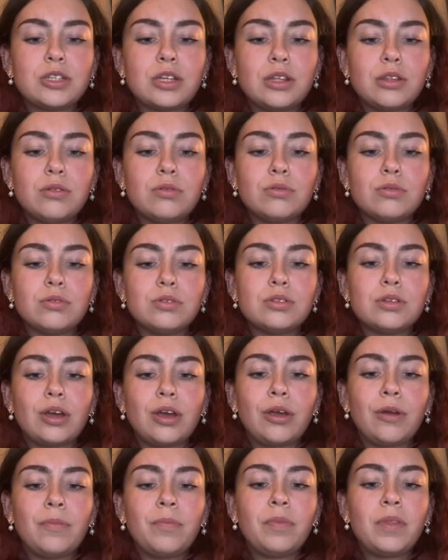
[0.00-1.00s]
I thought.
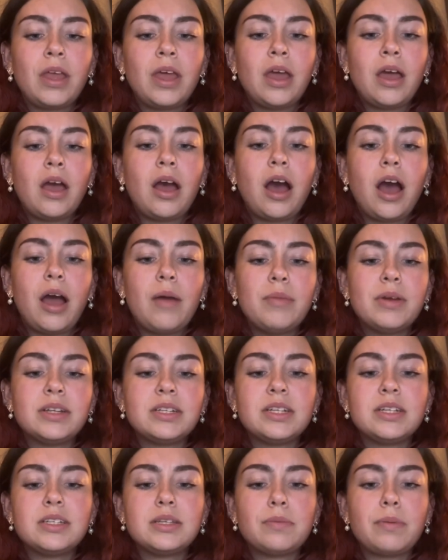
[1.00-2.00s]
So I'm
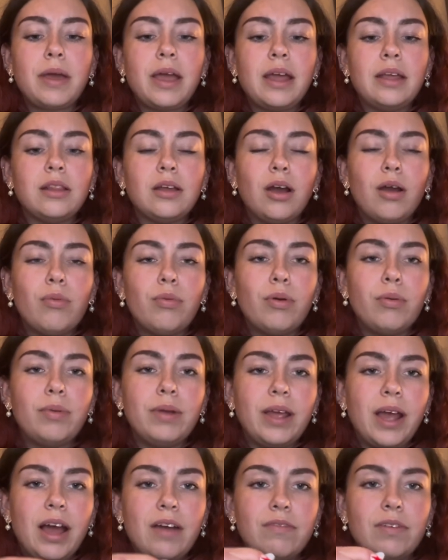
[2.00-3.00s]
anticipating that I'll
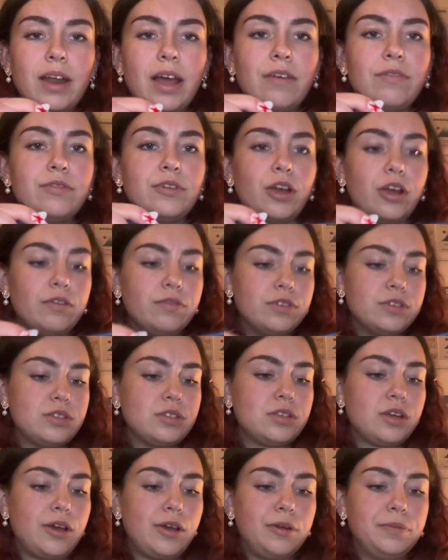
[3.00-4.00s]
probably have leftovers.
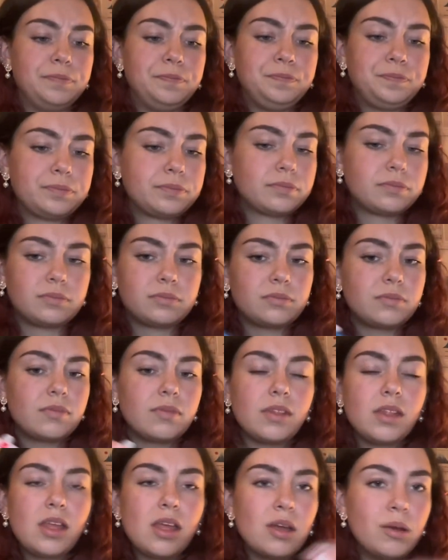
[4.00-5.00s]
So
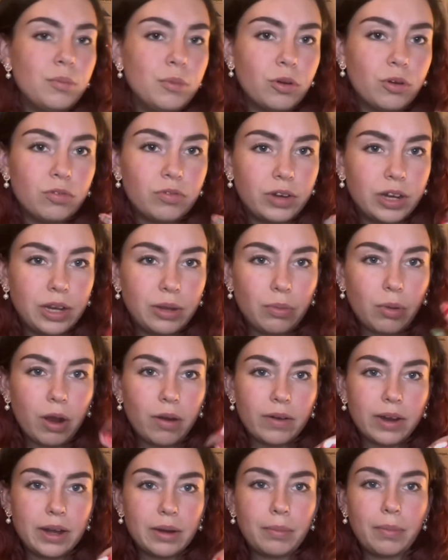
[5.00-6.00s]
I'm not really
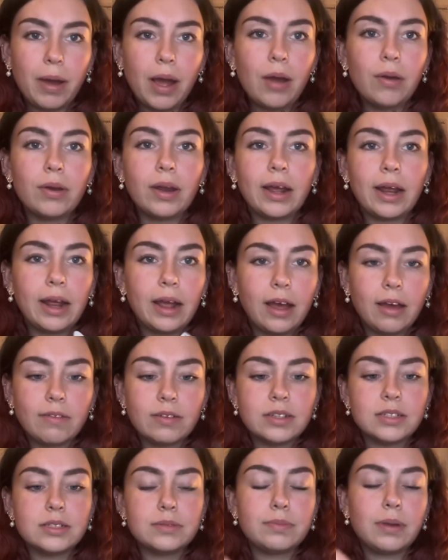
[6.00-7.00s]
worried about like
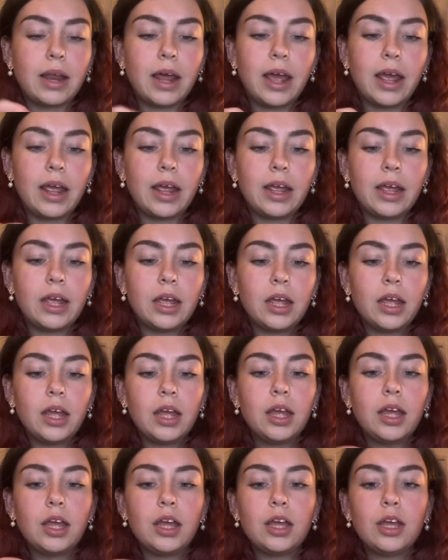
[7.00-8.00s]
having to play
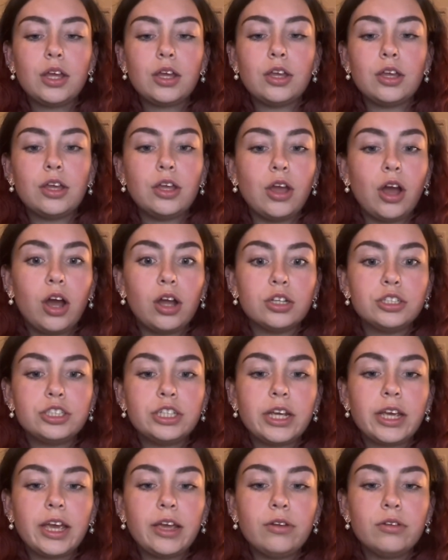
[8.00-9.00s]
yarn
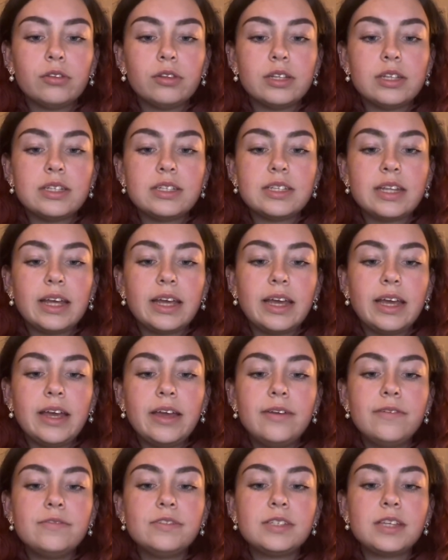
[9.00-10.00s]
chicken on the
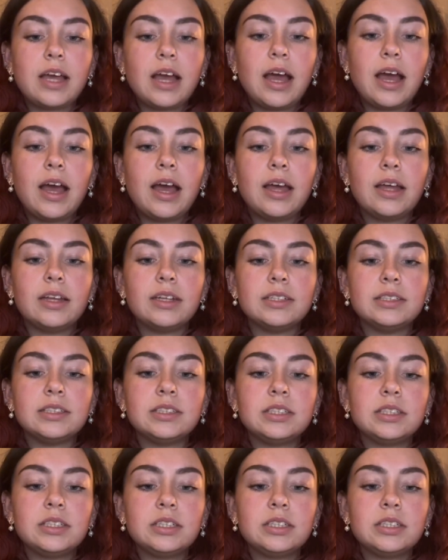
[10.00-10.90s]
sleeves. And